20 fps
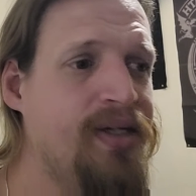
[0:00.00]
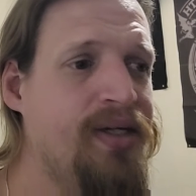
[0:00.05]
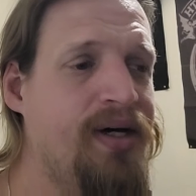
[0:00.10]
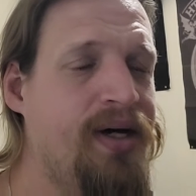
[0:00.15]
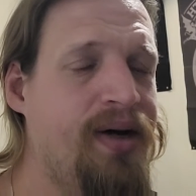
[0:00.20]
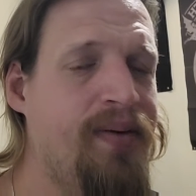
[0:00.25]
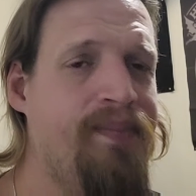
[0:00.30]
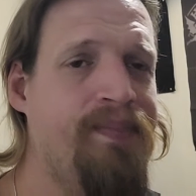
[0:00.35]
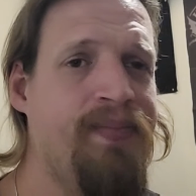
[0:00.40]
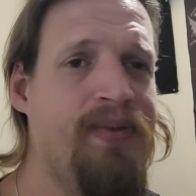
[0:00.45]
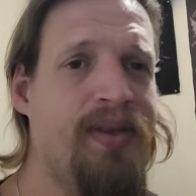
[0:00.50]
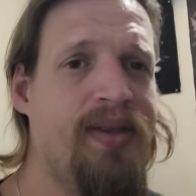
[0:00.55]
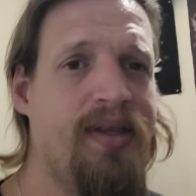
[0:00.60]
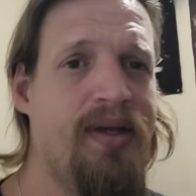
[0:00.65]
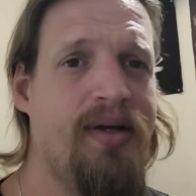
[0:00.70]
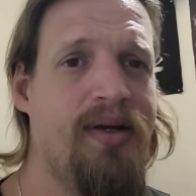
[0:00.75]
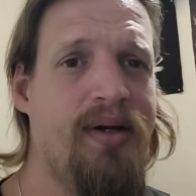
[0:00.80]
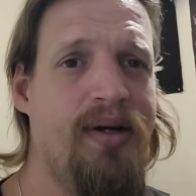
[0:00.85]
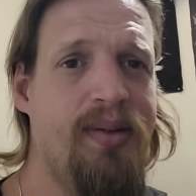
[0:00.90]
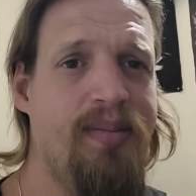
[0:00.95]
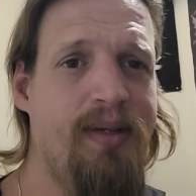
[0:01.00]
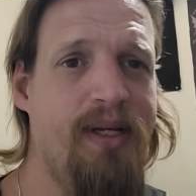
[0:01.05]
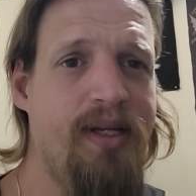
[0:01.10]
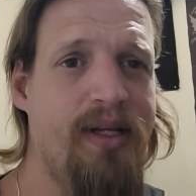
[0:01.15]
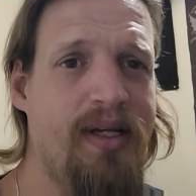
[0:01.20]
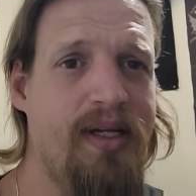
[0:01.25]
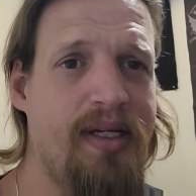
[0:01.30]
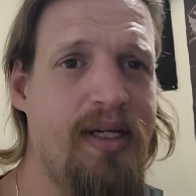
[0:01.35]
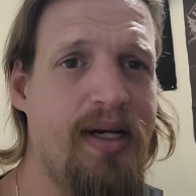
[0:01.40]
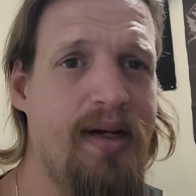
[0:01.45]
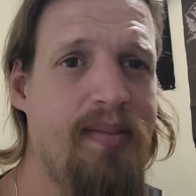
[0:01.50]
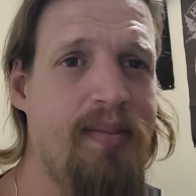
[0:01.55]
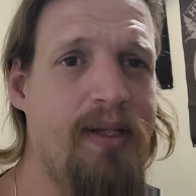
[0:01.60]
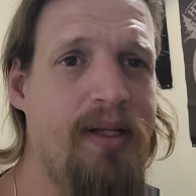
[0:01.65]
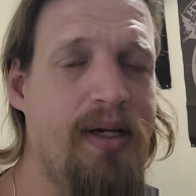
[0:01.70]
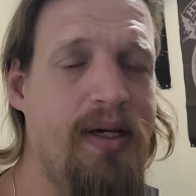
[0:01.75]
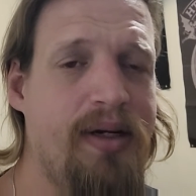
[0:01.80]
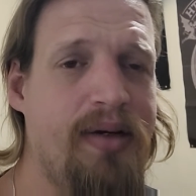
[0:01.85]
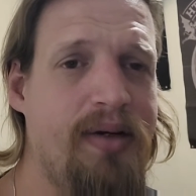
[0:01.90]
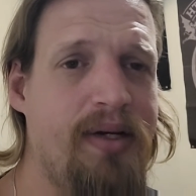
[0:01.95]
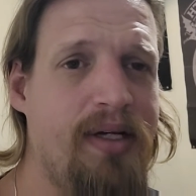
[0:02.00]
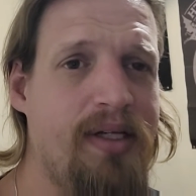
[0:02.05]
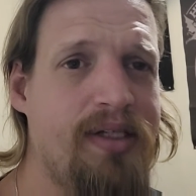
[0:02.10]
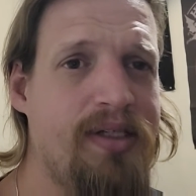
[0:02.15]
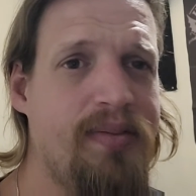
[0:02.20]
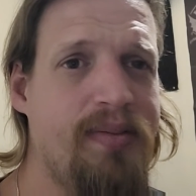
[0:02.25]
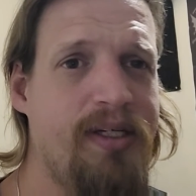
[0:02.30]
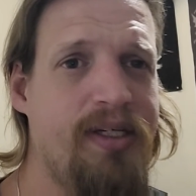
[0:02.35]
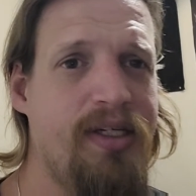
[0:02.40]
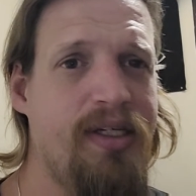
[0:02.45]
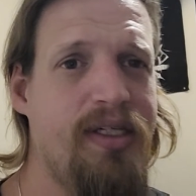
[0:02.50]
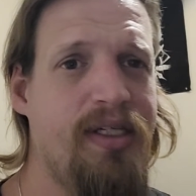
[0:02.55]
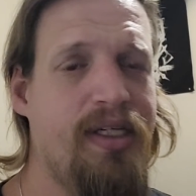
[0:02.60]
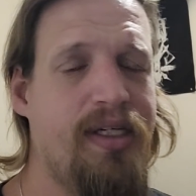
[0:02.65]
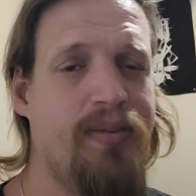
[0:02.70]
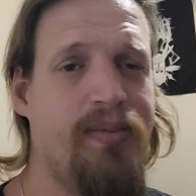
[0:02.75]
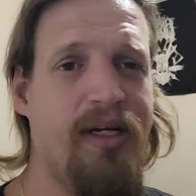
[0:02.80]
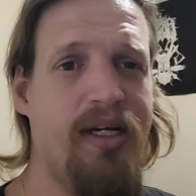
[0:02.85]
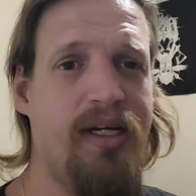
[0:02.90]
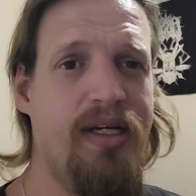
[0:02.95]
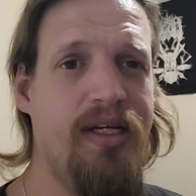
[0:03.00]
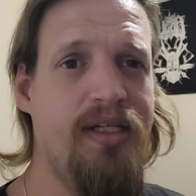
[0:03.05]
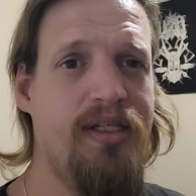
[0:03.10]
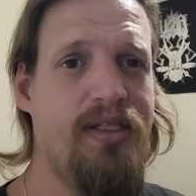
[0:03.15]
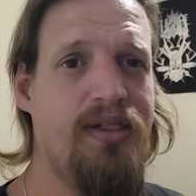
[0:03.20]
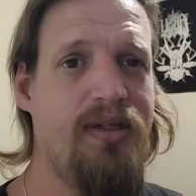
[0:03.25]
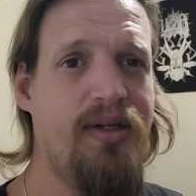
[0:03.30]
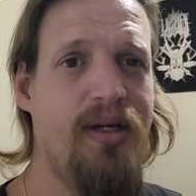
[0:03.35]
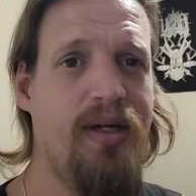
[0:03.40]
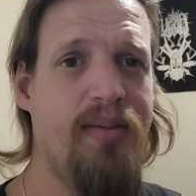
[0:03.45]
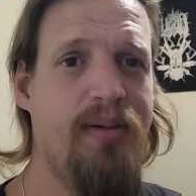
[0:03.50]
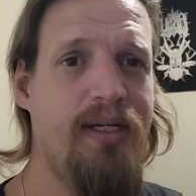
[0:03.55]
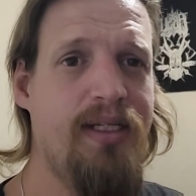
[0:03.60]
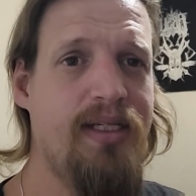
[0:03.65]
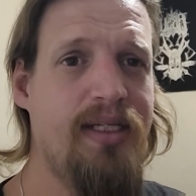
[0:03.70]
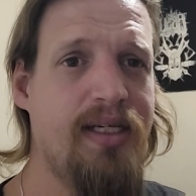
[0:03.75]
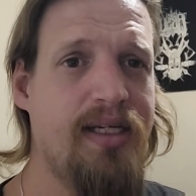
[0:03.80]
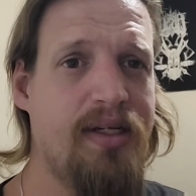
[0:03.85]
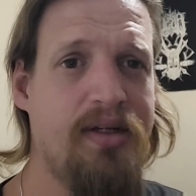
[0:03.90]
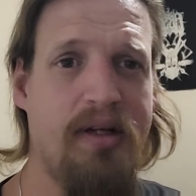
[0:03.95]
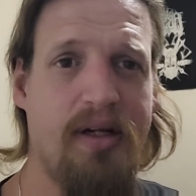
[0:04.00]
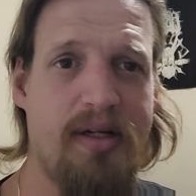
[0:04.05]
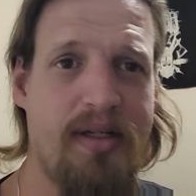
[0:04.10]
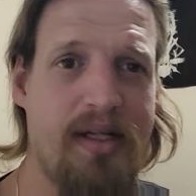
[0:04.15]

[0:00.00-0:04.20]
Um, they'll all be linked down below. And also make sure you check out my Instagram and TikTok.